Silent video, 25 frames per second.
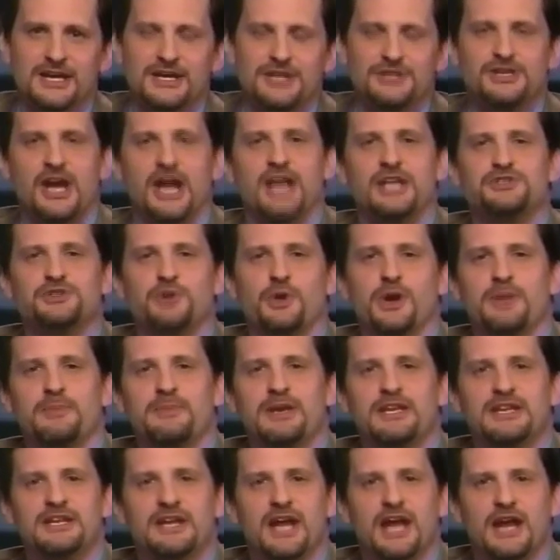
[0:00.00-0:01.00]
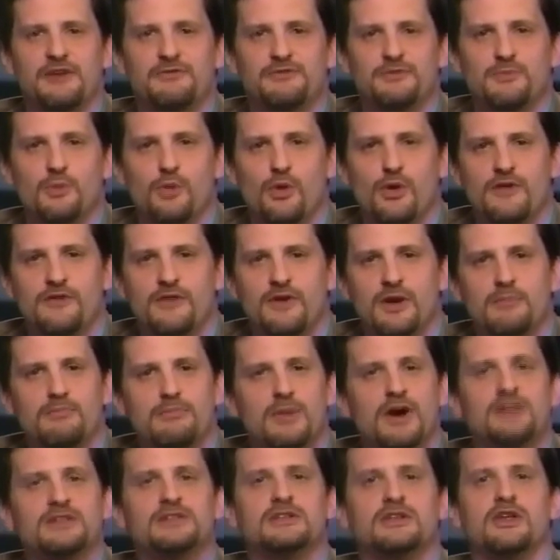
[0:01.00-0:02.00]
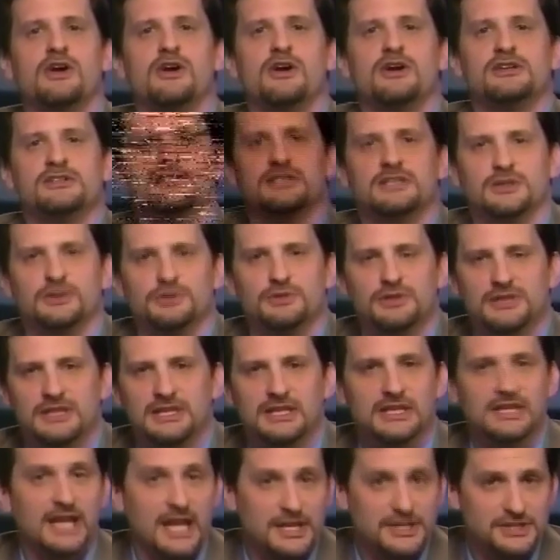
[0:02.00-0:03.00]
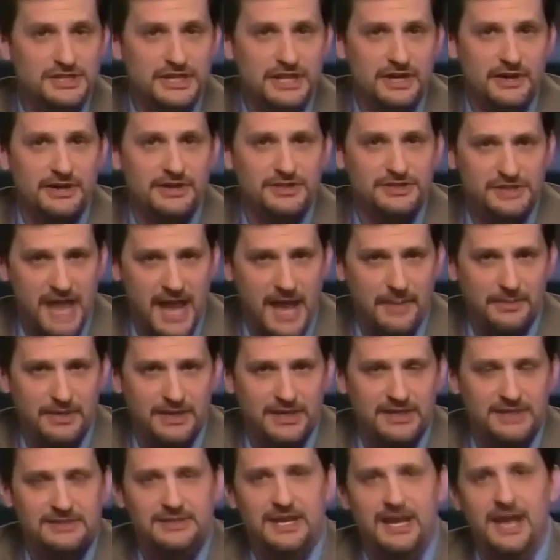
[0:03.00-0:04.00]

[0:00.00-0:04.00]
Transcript: John's joining me tonight for more of our month-long salute to the legendary Japanese